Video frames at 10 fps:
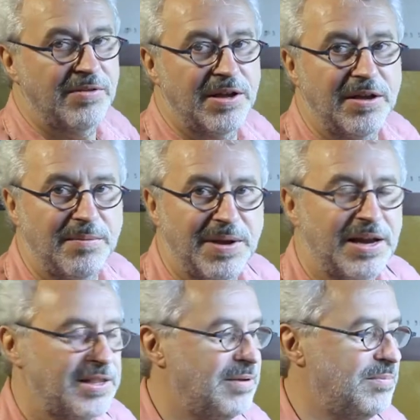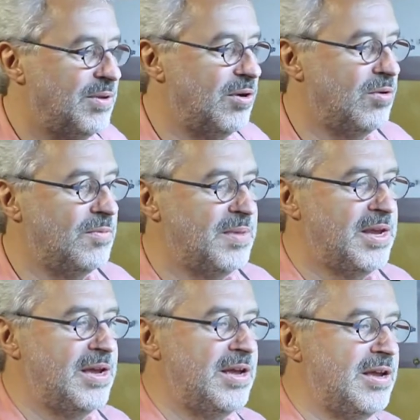we make them new.
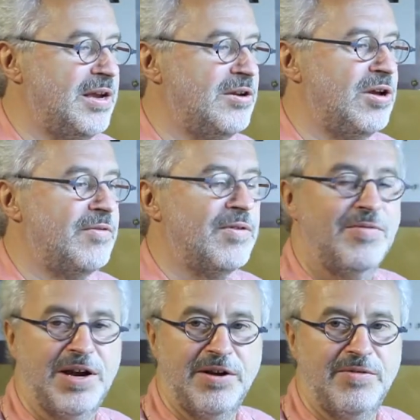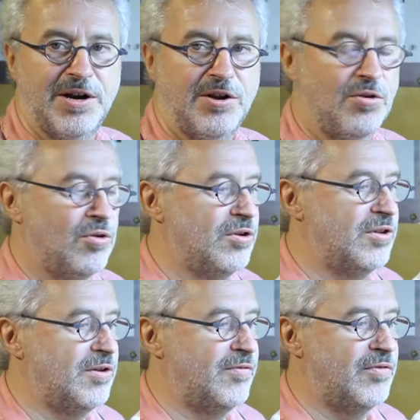Here you have a very, very old
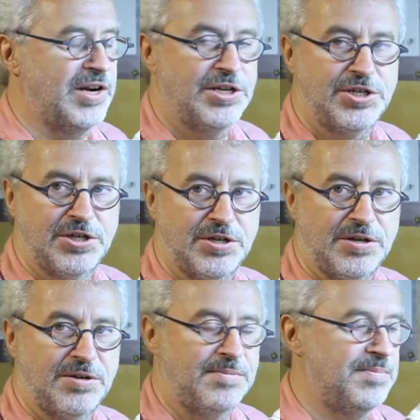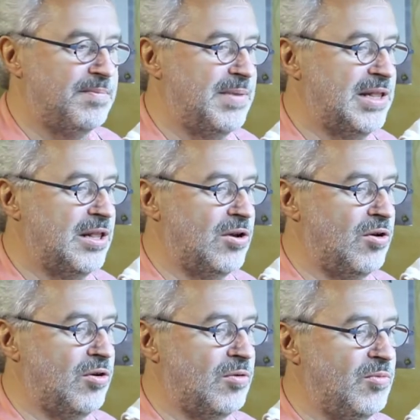uh, French uh, mantle
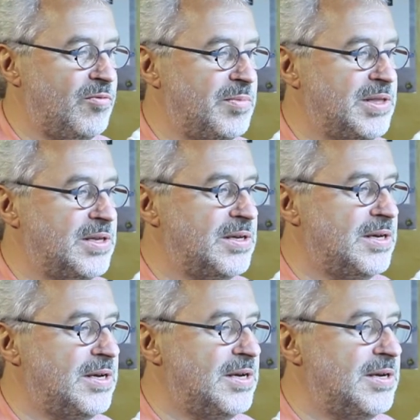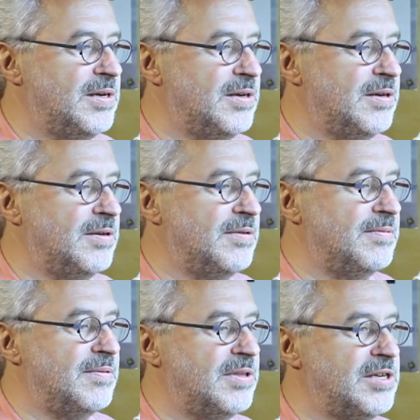clock movement. Uh,
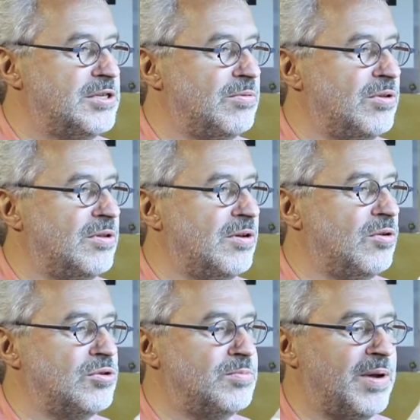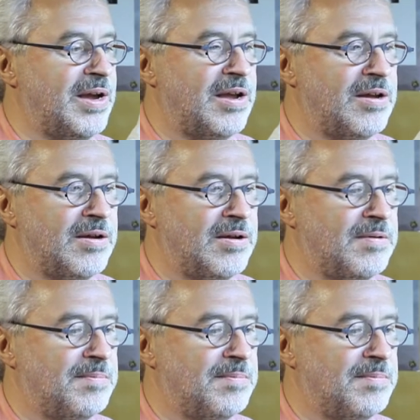this one goes back uh,